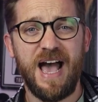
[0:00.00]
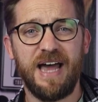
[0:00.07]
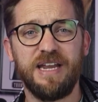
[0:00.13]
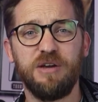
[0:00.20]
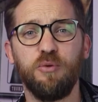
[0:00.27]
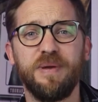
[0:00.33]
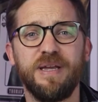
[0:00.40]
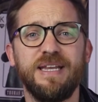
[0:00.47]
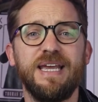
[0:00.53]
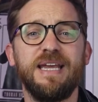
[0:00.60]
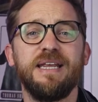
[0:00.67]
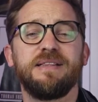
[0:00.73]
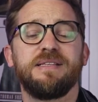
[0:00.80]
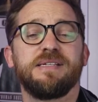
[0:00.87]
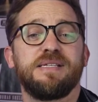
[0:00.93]
and it will be
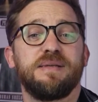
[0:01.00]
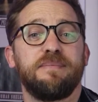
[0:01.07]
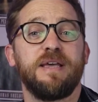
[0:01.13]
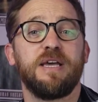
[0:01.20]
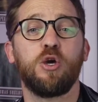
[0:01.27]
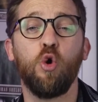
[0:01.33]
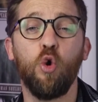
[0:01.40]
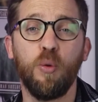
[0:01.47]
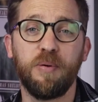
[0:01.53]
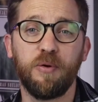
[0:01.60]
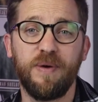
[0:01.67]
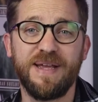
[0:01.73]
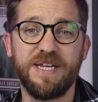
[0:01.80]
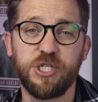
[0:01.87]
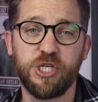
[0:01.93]
needed to submit
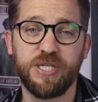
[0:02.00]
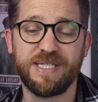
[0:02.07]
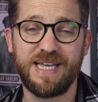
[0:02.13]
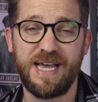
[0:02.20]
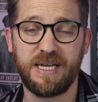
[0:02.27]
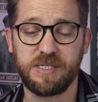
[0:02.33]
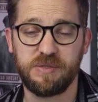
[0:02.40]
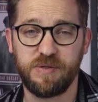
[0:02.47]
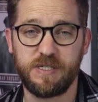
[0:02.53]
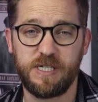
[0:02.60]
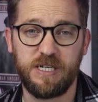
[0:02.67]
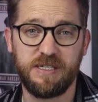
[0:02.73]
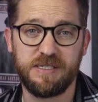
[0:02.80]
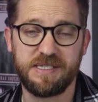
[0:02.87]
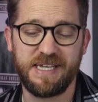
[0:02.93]
corporation tax
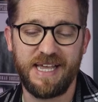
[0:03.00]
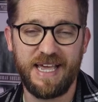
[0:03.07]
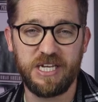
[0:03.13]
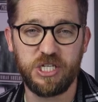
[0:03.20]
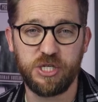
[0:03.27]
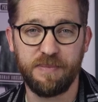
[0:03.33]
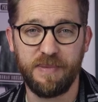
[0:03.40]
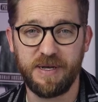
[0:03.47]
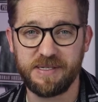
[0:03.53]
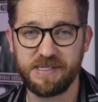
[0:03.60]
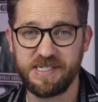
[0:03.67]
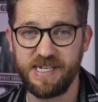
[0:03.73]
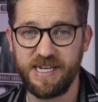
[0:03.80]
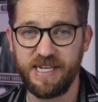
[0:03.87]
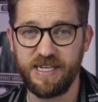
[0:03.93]
returns to
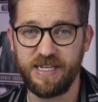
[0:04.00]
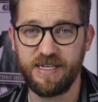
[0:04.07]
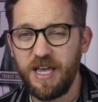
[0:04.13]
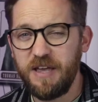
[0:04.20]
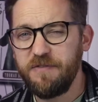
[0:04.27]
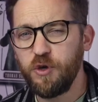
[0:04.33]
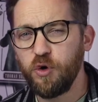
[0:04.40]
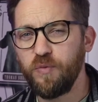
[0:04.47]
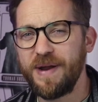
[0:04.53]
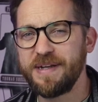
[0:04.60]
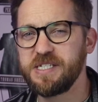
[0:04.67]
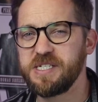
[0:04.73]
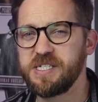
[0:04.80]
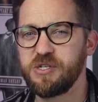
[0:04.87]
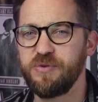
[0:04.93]
HMRC. If you're
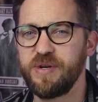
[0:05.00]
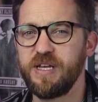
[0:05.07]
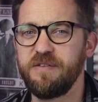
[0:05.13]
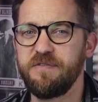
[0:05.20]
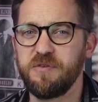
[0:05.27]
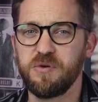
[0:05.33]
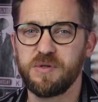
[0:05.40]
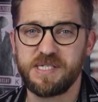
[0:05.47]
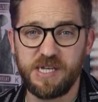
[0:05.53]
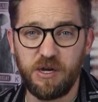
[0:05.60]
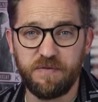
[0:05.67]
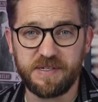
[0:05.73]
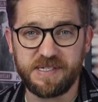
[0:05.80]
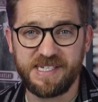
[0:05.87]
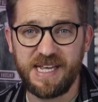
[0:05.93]
registering for
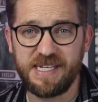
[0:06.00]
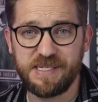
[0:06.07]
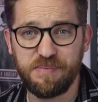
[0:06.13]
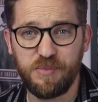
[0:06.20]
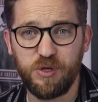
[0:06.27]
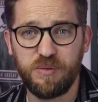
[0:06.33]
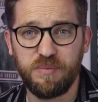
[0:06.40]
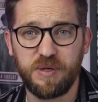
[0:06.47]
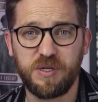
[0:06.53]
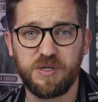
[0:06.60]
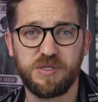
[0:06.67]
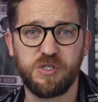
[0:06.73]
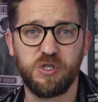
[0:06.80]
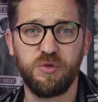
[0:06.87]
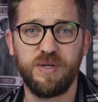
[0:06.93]
self-assessment
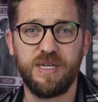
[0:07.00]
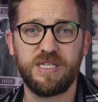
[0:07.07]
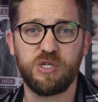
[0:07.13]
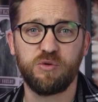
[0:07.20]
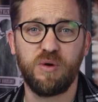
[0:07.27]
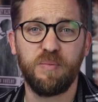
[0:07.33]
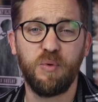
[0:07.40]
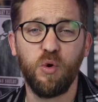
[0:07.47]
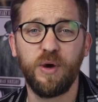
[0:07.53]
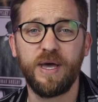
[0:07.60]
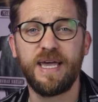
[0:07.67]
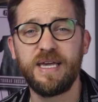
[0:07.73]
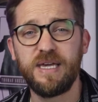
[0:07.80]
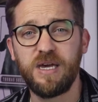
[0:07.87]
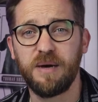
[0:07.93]
because you need to report
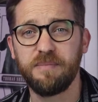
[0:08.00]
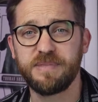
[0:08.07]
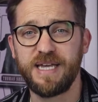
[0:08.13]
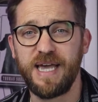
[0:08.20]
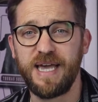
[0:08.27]
income to